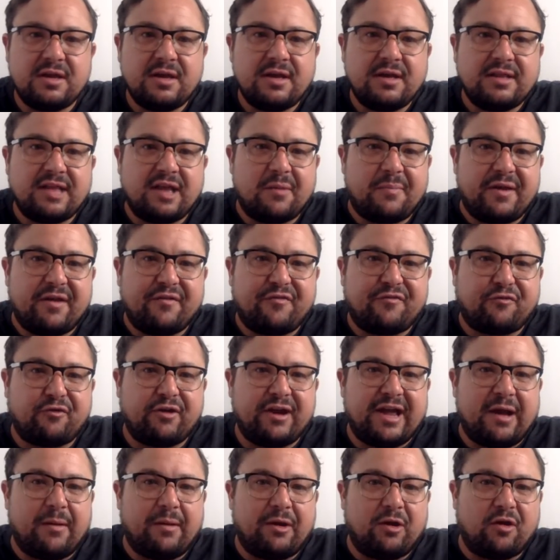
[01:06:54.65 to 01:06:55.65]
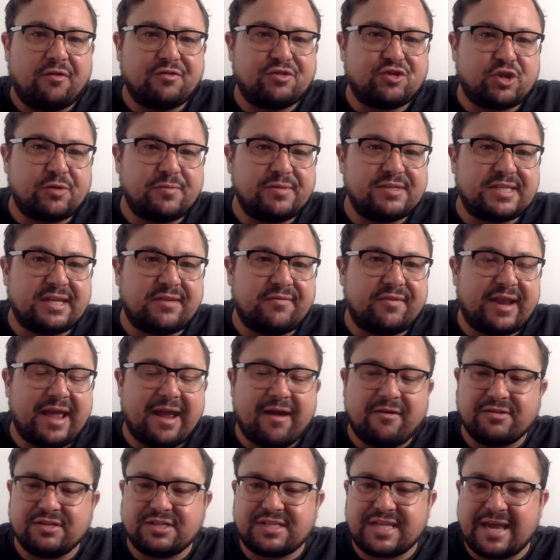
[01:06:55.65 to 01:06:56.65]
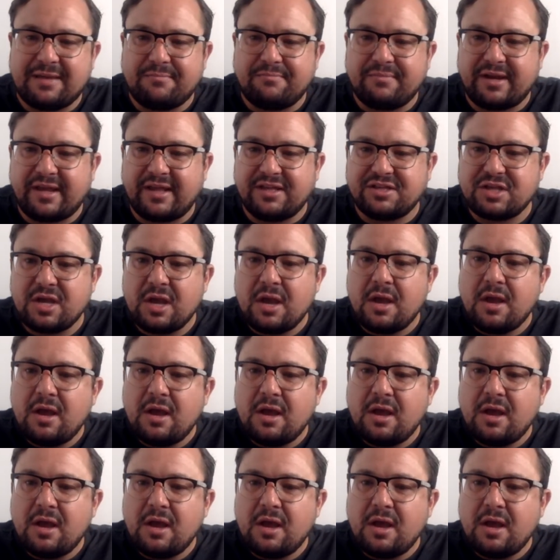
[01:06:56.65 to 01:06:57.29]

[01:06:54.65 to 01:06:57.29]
That'd be a three-hour live stream instead of an hour and 10 minutes.